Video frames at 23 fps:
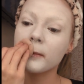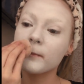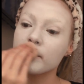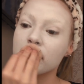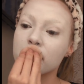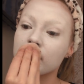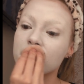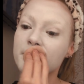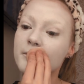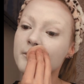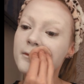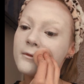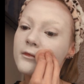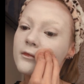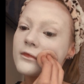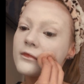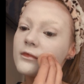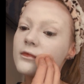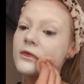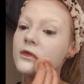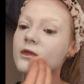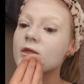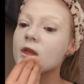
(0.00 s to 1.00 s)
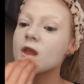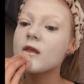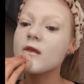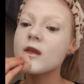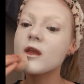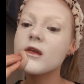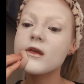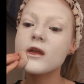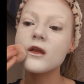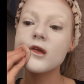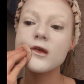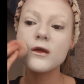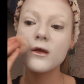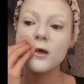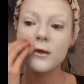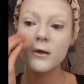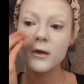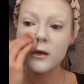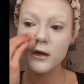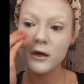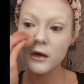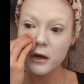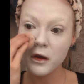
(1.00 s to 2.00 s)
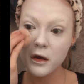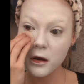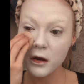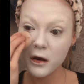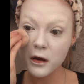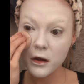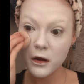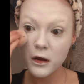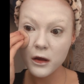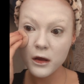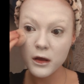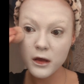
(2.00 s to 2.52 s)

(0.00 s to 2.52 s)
Then I'm going in with a beauty blender